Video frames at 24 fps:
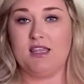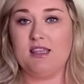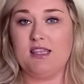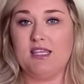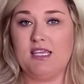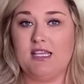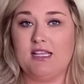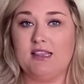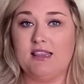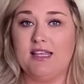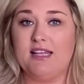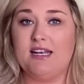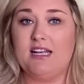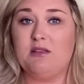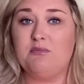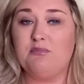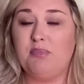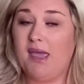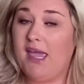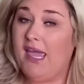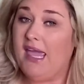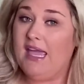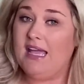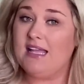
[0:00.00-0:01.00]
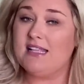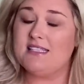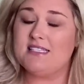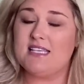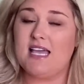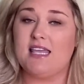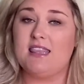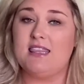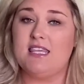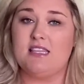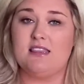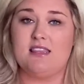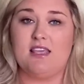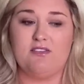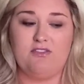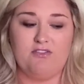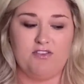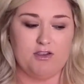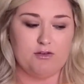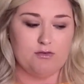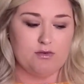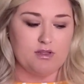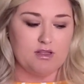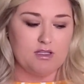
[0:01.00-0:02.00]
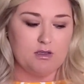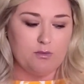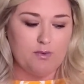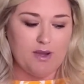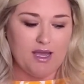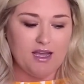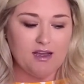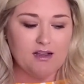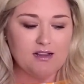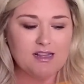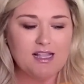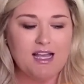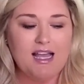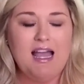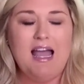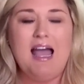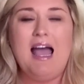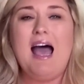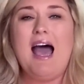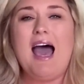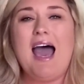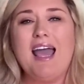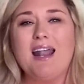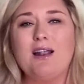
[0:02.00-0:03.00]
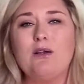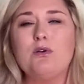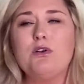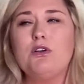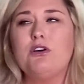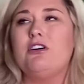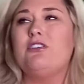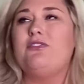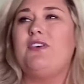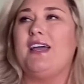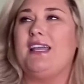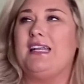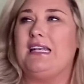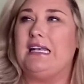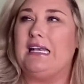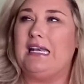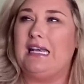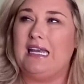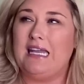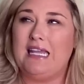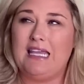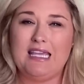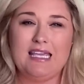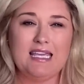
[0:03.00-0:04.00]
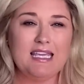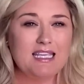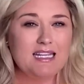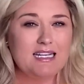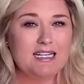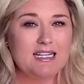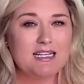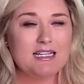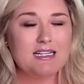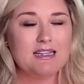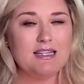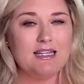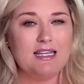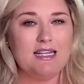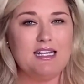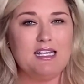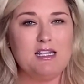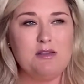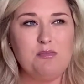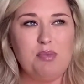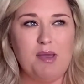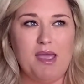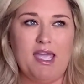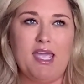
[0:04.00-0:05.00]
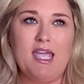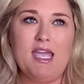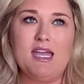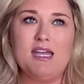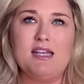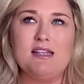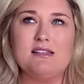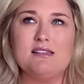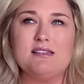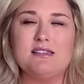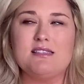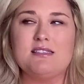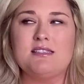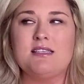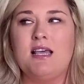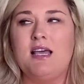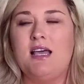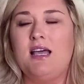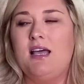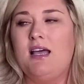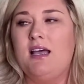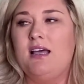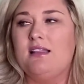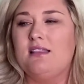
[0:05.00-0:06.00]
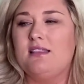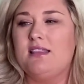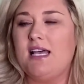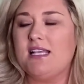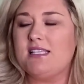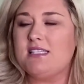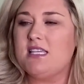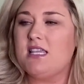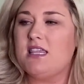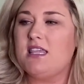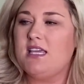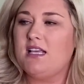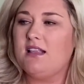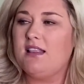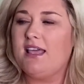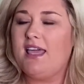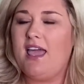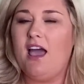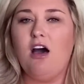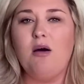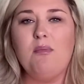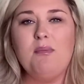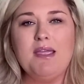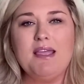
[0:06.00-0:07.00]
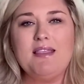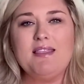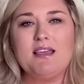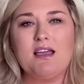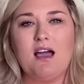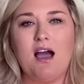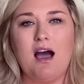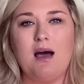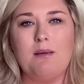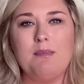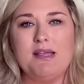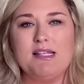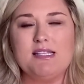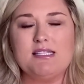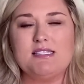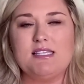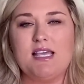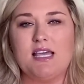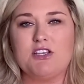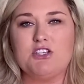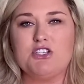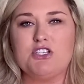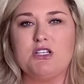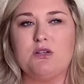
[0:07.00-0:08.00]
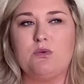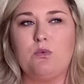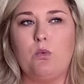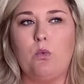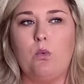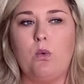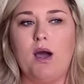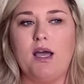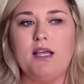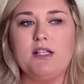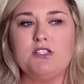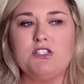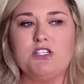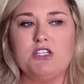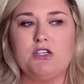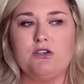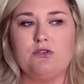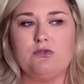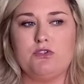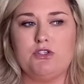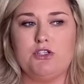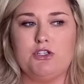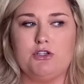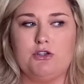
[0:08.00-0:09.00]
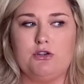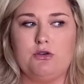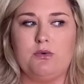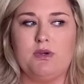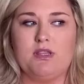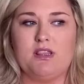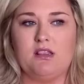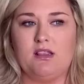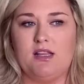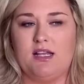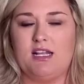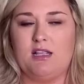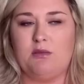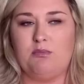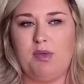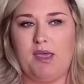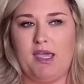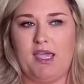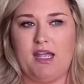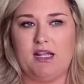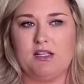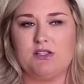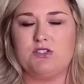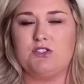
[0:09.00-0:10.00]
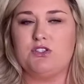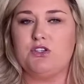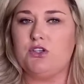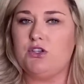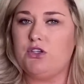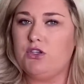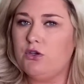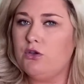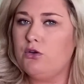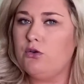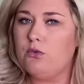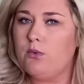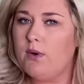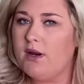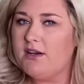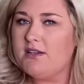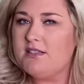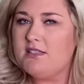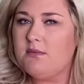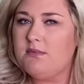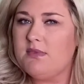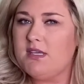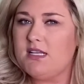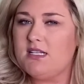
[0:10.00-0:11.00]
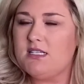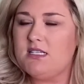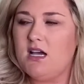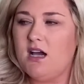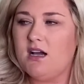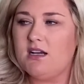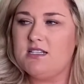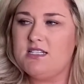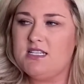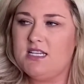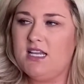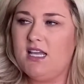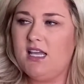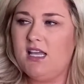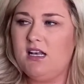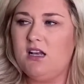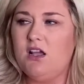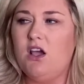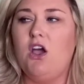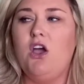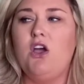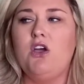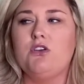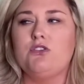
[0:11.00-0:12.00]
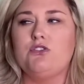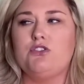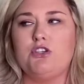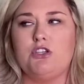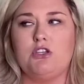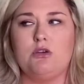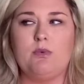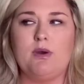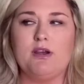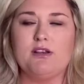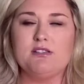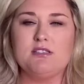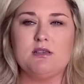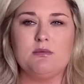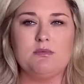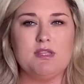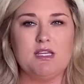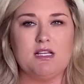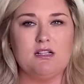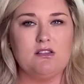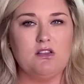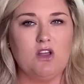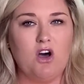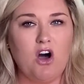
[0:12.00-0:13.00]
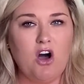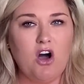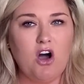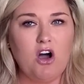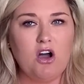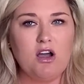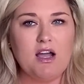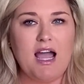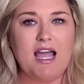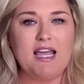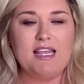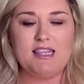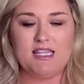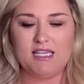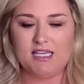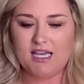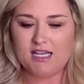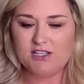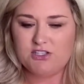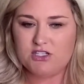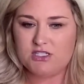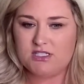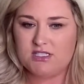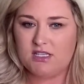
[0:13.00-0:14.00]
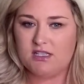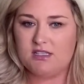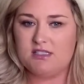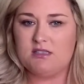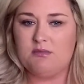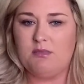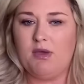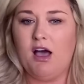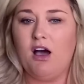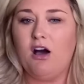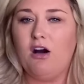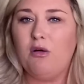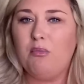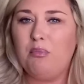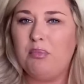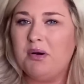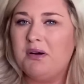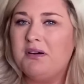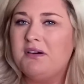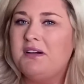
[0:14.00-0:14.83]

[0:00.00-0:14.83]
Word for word: the linen pants. I think they fit really well. I don't know if I need linen pants. That's the thing. Like, help me in the comment section. What do you do with linen pants? Do you wear something tucked in? Do you wear something long? I think I just need some help